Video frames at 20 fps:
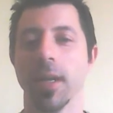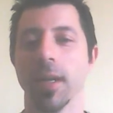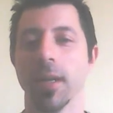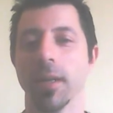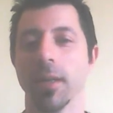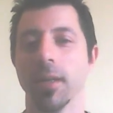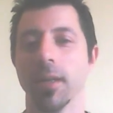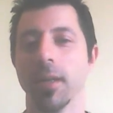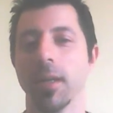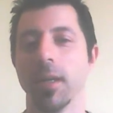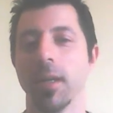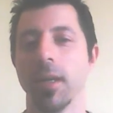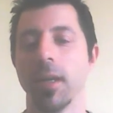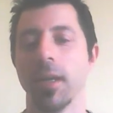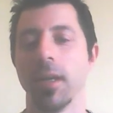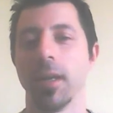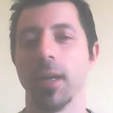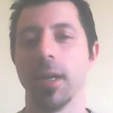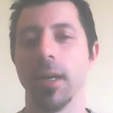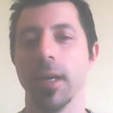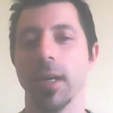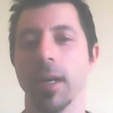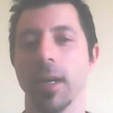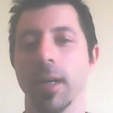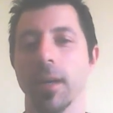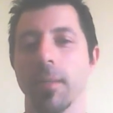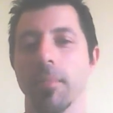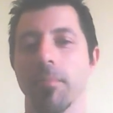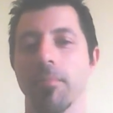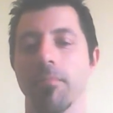in
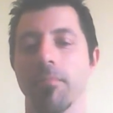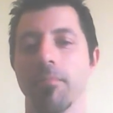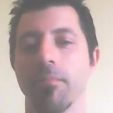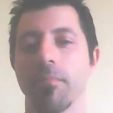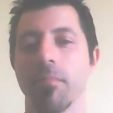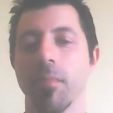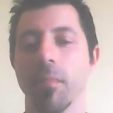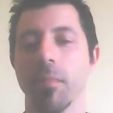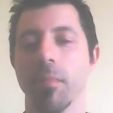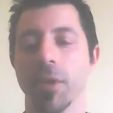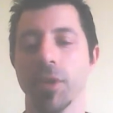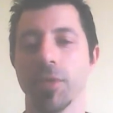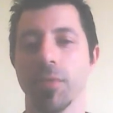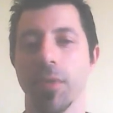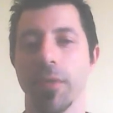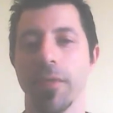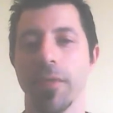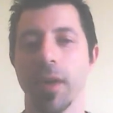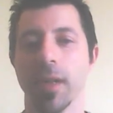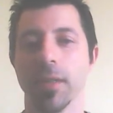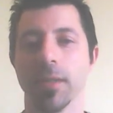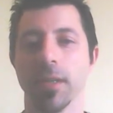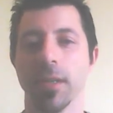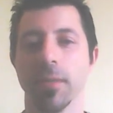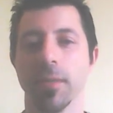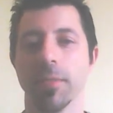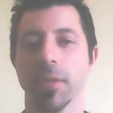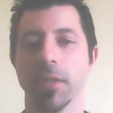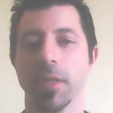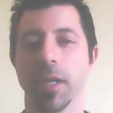mutual funds and
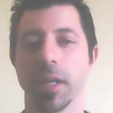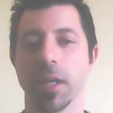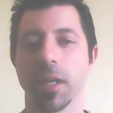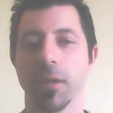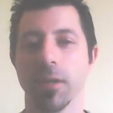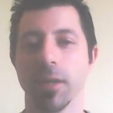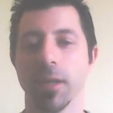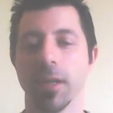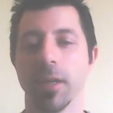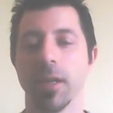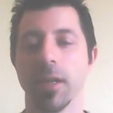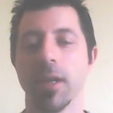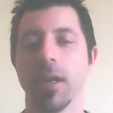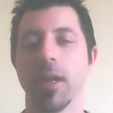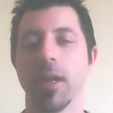in particular